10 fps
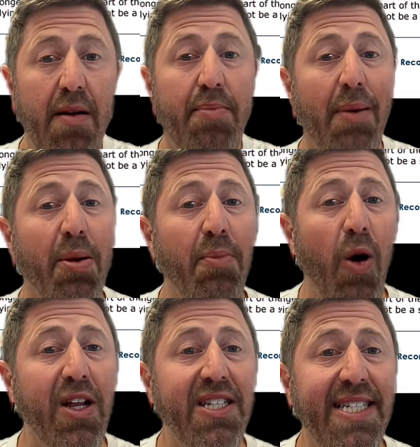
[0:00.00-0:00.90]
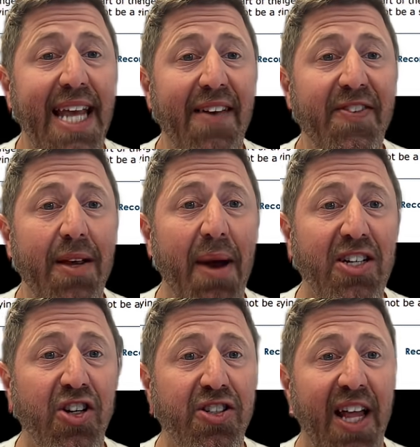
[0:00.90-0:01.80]
By promoting safety
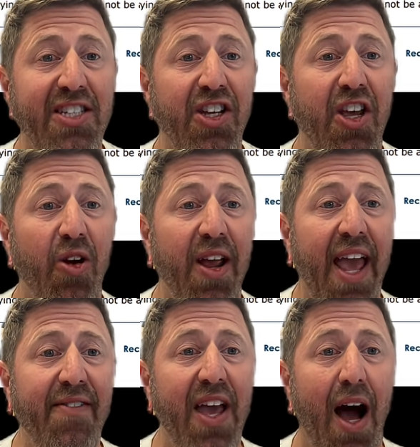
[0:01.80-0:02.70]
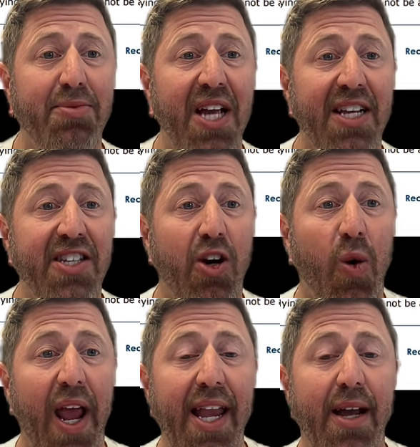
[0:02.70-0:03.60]
measures like securing heavy objects and
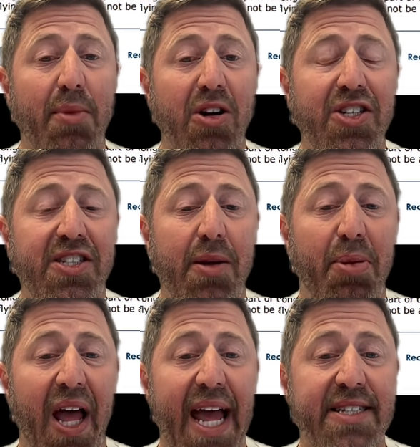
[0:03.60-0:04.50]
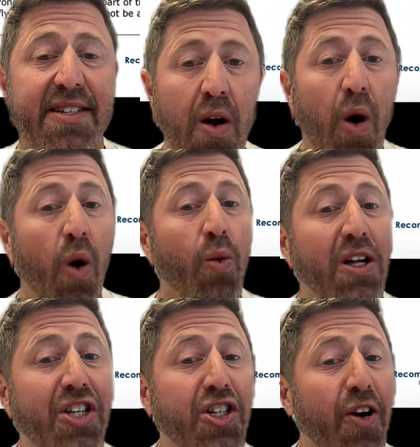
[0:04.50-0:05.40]
creating emergency plans, or what
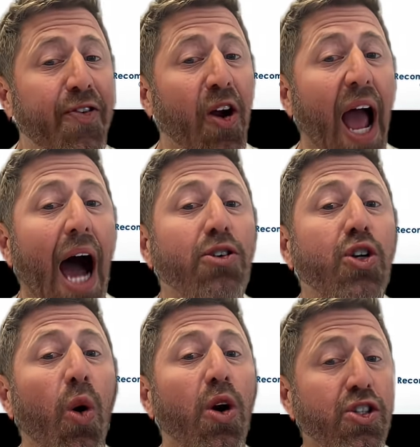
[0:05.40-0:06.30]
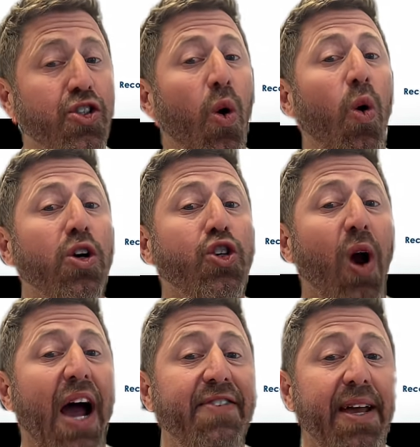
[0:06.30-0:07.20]
to do if you're outdoors or
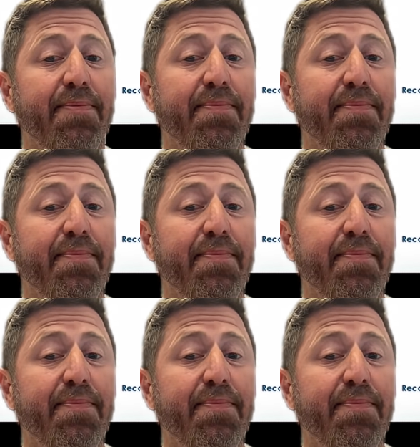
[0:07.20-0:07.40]
driving.